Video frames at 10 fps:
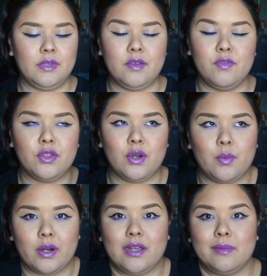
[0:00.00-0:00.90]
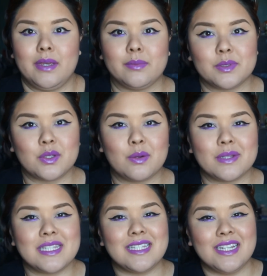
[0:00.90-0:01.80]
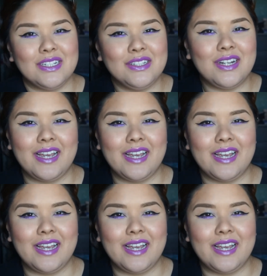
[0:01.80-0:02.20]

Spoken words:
even though I work at a makeup store, but still